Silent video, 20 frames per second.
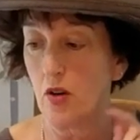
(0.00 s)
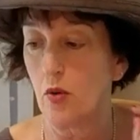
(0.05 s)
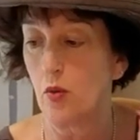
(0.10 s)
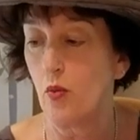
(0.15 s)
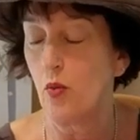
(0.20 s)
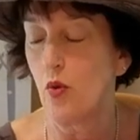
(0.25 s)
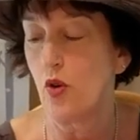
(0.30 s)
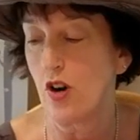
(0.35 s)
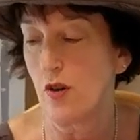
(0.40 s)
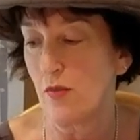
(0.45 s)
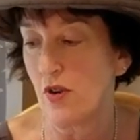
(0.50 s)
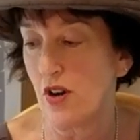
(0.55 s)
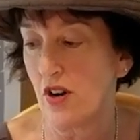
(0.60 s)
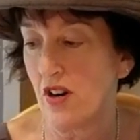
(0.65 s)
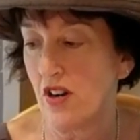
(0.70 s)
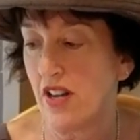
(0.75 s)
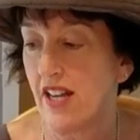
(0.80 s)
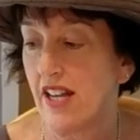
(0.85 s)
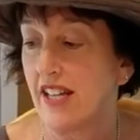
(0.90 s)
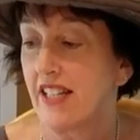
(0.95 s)

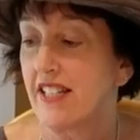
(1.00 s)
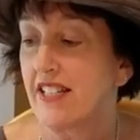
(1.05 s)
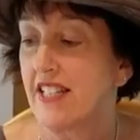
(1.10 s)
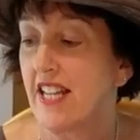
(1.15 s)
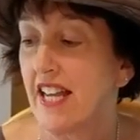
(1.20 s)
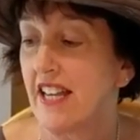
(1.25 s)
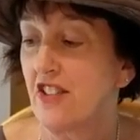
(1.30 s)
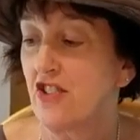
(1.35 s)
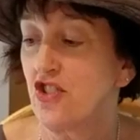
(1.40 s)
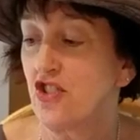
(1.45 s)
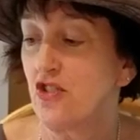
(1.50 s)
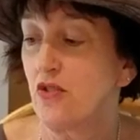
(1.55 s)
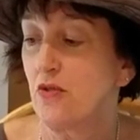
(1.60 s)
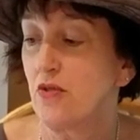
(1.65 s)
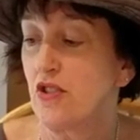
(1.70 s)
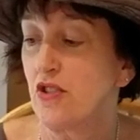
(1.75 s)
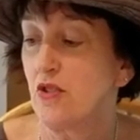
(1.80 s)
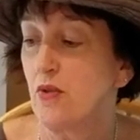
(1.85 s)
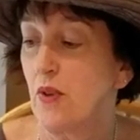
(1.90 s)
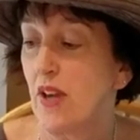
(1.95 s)
Warmer takes you
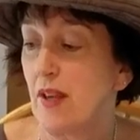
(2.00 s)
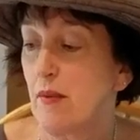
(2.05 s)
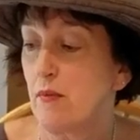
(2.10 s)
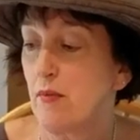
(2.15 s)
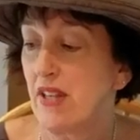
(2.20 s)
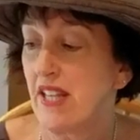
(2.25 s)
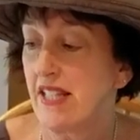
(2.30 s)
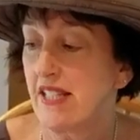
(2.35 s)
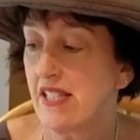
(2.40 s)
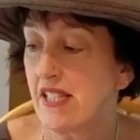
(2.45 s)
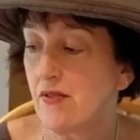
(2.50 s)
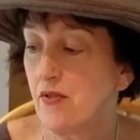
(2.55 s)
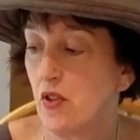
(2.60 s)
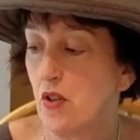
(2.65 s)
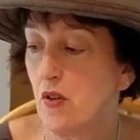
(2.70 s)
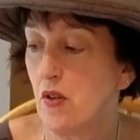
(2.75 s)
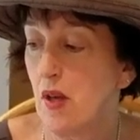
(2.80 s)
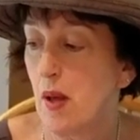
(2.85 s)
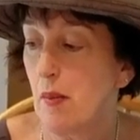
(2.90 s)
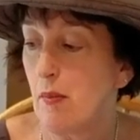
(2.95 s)
to a
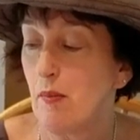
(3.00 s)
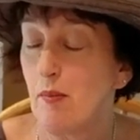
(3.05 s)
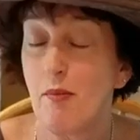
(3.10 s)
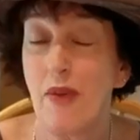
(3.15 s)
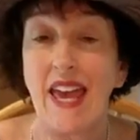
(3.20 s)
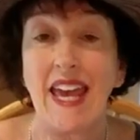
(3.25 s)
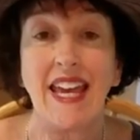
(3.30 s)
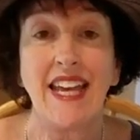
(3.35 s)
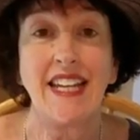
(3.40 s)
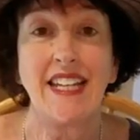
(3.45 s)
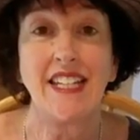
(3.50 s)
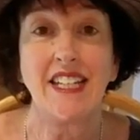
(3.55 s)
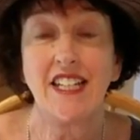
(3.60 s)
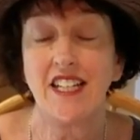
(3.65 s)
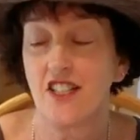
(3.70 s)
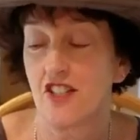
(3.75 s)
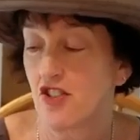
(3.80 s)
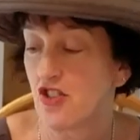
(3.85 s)
peaceful Maine